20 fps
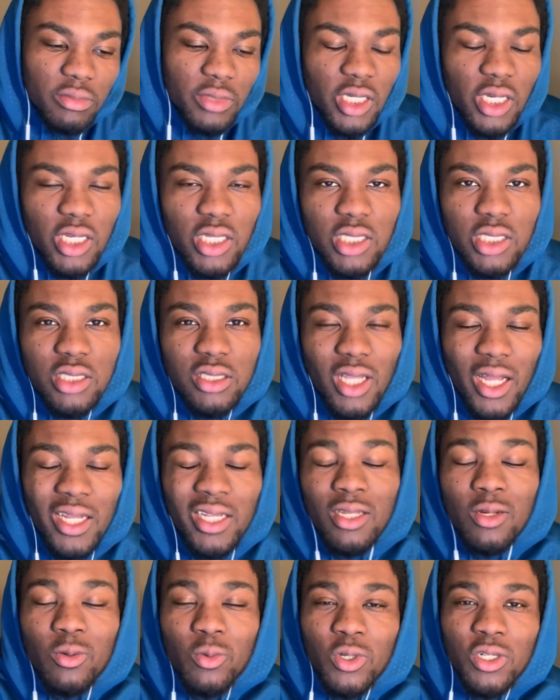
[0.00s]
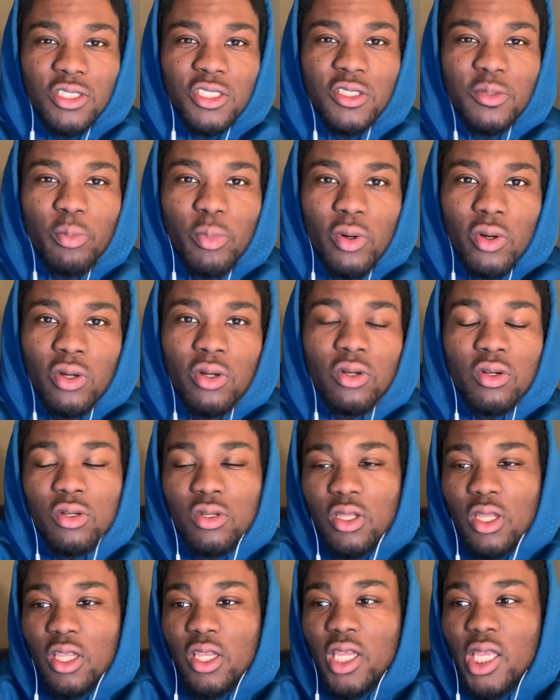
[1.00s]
because I didn't want to spoil